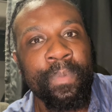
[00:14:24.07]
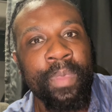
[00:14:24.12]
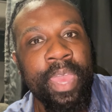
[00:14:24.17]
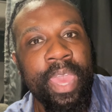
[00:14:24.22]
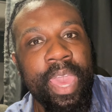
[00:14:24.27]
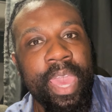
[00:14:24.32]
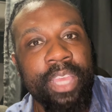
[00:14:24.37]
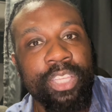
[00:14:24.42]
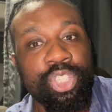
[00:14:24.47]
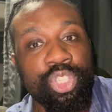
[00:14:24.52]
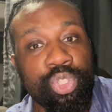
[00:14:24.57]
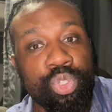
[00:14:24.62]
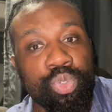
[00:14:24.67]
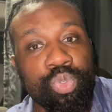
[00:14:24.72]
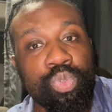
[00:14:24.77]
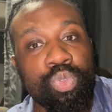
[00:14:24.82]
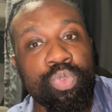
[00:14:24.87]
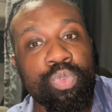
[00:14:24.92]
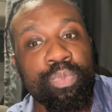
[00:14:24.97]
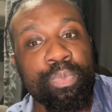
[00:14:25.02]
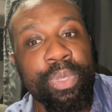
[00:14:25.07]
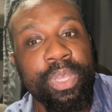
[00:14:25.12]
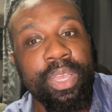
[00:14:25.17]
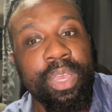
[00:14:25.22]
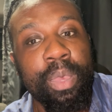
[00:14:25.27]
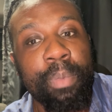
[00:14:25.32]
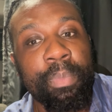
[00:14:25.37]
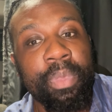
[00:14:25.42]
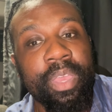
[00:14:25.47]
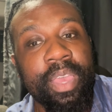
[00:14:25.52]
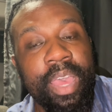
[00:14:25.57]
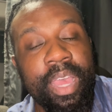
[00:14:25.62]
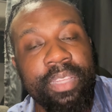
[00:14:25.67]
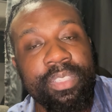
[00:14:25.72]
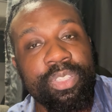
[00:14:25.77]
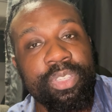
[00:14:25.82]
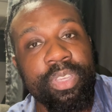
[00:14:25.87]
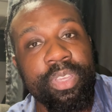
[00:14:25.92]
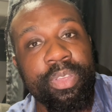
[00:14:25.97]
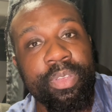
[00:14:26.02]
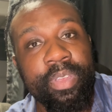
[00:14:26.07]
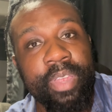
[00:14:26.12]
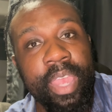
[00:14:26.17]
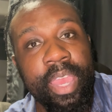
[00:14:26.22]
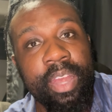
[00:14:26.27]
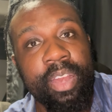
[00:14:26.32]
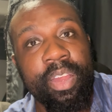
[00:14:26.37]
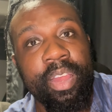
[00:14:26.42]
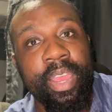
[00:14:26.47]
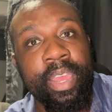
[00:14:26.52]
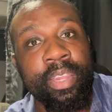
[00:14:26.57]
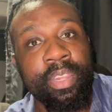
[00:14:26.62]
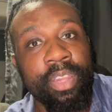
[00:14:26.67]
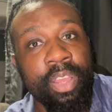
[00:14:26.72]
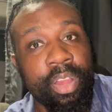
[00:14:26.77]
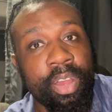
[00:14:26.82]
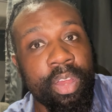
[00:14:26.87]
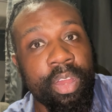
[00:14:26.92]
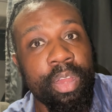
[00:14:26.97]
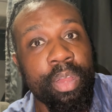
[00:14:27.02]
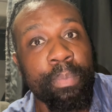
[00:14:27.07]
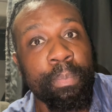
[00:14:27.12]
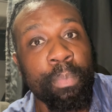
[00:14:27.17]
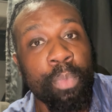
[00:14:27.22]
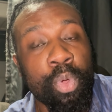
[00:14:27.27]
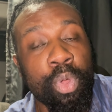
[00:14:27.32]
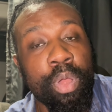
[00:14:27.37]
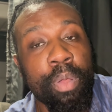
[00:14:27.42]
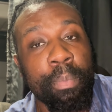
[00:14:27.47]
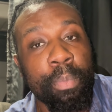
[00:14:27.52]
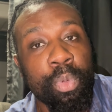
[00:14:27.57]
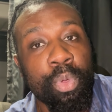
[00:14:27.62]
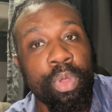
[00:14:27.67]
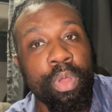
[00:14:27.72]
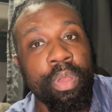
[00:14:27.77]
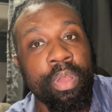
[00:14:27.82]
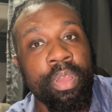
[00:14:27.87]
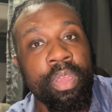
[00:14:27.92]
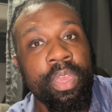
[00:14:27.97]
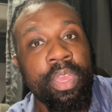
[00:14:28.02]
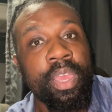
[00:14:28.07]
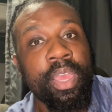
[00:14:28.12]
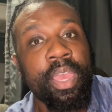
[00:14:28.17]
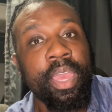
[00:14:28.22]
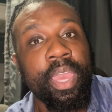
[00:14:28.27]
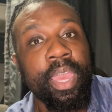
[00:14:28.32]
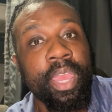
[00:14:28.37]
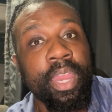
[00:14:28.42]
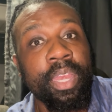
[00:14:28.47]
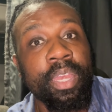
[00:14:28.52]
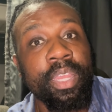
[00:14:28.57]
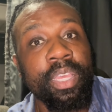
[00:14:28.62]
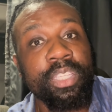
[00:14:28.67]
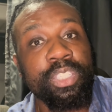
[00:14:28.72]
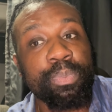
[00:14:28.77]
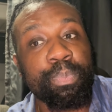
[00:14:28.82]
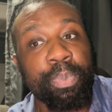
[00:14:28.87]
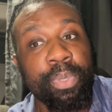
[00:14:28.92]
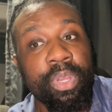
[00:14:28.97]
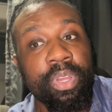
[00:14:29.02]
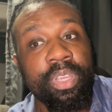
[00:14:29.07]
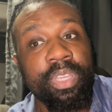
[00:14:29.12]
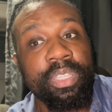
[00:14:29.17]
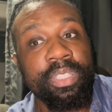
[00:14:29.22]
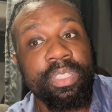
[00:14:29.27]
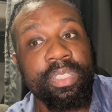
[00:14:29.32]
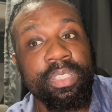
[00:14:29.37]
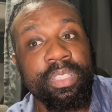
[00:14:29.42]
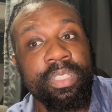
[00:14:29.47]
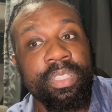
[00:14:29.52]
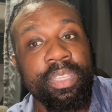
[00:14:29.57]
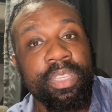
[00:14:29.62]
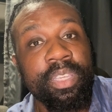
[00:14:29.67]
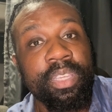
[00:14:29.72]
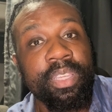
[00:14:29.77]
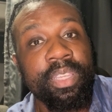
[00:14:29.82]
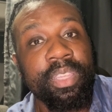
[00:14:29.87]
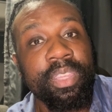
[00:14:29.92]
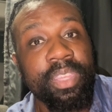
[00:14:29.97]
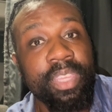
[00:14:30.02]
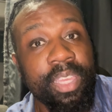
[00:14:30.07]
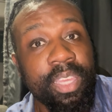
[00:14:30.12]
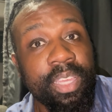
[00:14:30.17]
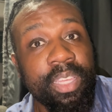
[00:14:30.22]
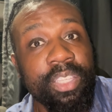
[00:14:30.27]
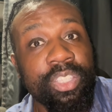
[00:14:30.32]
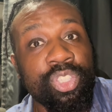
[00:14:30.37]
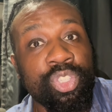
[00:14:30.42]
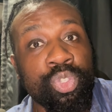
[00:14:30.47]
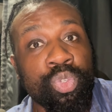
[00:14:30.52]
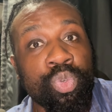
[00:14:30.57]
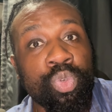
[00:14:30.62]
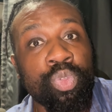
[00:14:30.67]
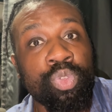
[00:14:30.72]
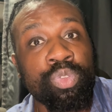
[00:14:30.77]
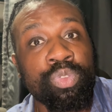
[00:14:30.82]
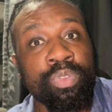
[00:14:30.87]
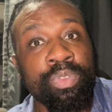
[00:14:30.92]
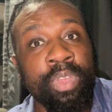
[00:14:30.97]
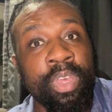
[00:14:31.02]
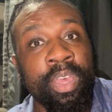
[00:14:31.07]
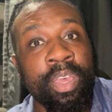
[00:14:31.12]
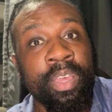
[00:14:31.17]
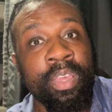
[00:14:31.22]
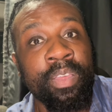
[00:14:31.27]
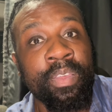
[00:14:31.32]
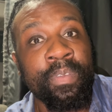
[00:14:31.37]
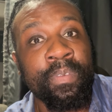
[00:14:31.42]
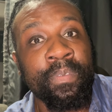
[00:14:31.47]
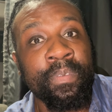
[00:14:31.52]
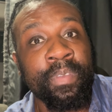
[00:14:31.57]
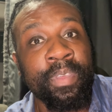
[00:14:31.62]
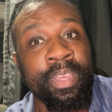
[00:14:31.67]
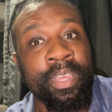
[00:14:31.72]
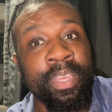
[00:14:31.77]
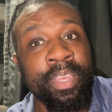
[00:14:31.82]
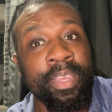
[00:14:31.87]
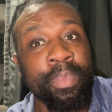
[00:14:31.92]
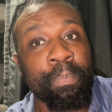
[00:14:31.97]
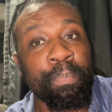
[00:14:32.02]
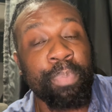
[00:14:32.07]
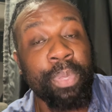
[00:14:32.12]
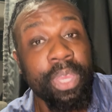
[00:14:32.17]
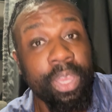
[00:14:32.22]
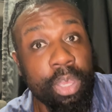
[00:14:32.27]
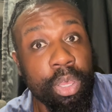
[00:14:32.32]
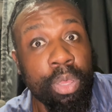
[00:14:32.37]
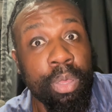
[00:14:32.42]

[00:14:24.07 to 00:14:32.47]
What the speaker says: as you become a content creator and learn more and more and experience things, you'll catch